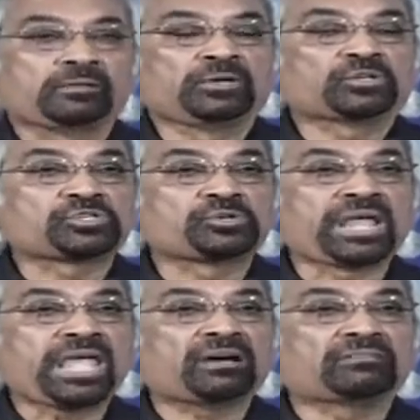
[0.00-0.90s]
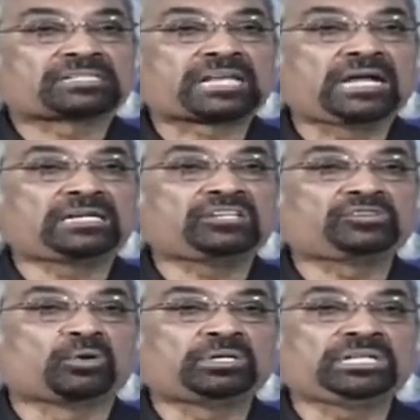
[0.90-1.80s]
Because today, our scientists
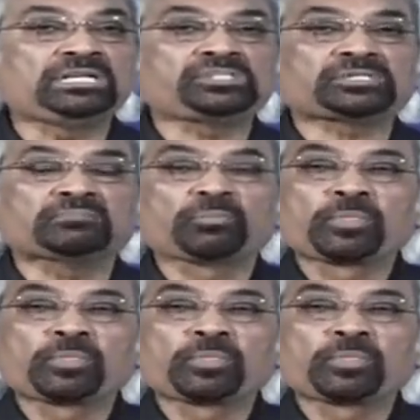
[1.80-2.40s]
don't teach,